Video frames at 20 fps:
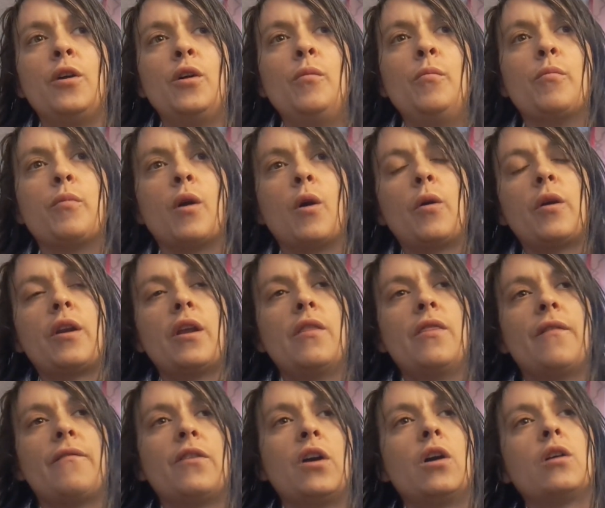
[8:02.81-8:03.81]
You broke it
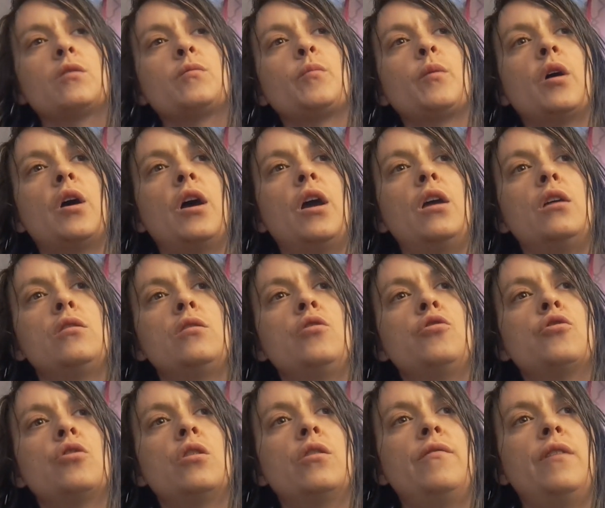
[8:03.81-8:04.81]
in the first place. You
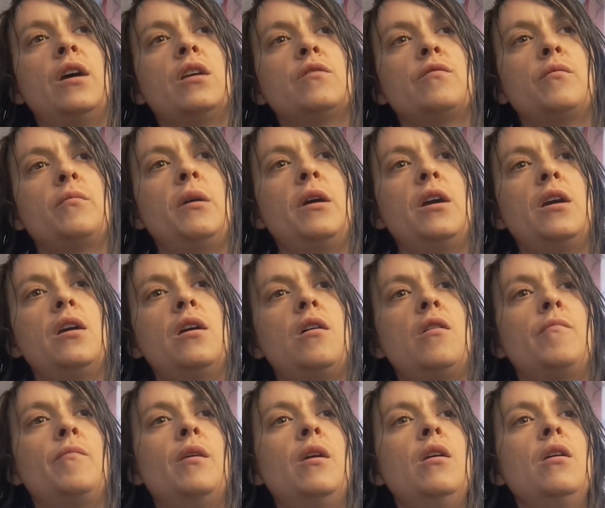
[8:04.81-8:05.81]
shouldn't have asked for my
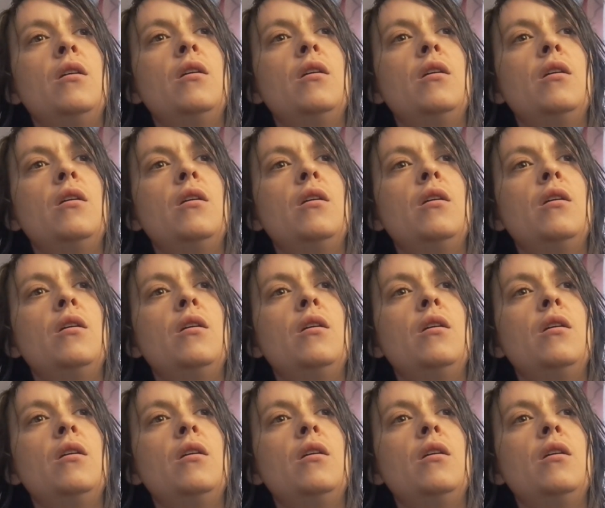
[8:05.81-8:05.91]
help.